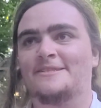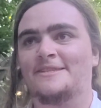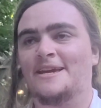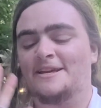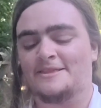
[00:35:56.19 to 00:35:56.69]

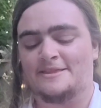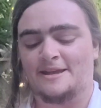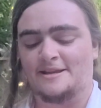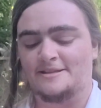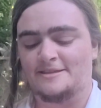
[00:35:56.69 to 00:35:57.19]
and
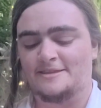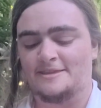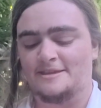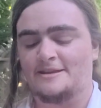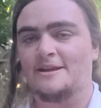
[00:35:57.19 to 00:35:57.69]
like
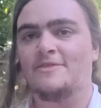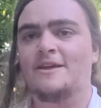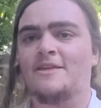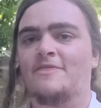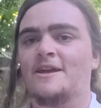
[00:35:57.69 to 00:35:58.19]

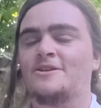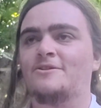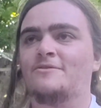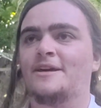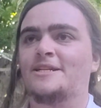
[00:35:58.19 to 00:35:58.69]
they
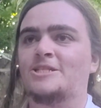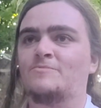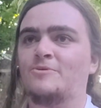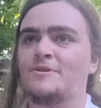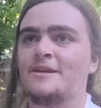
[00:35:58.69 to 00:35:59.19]
do like
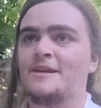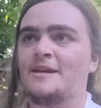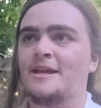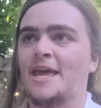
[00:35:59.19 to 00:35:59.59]
spooky